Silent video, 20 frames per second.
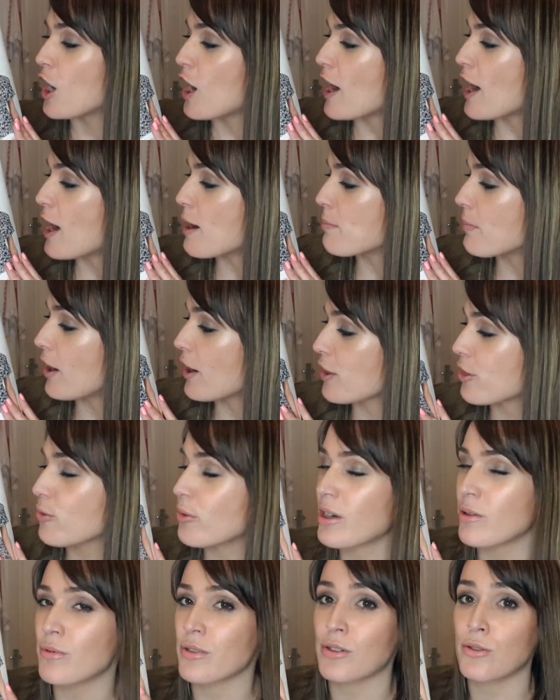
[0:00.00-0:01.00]
Um, I thought
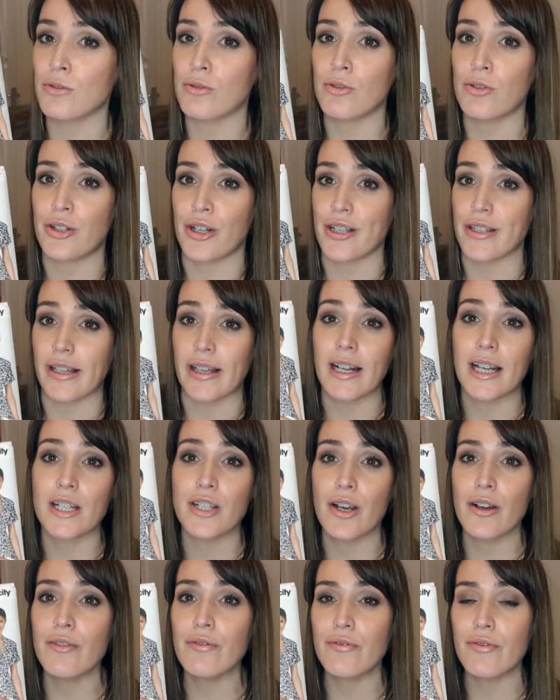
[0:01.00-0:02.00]
it was gorgeous, and I
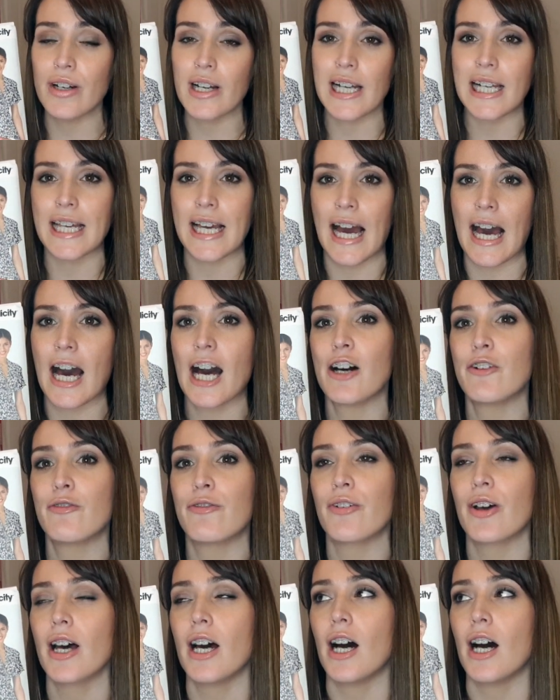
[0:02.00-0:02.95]
don't really have